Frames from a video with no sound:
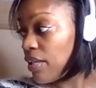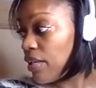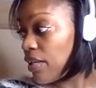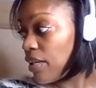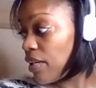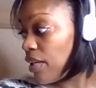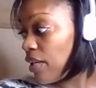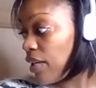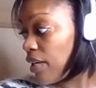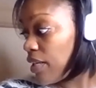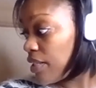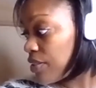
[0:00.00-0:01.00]
and
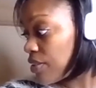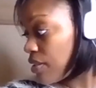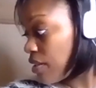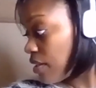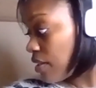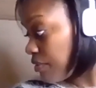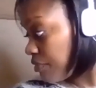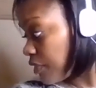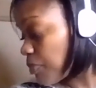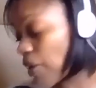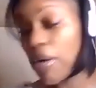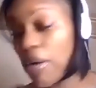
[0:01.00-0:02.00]
heads of
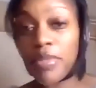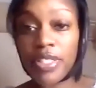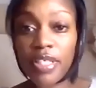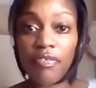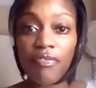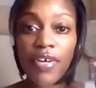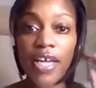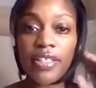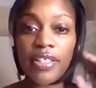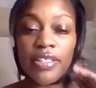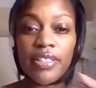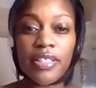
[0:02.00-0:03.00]
departments have
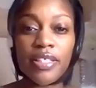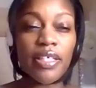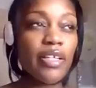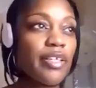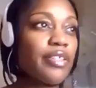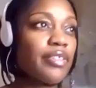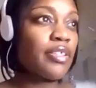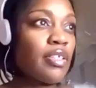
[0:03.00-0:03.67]
finally declared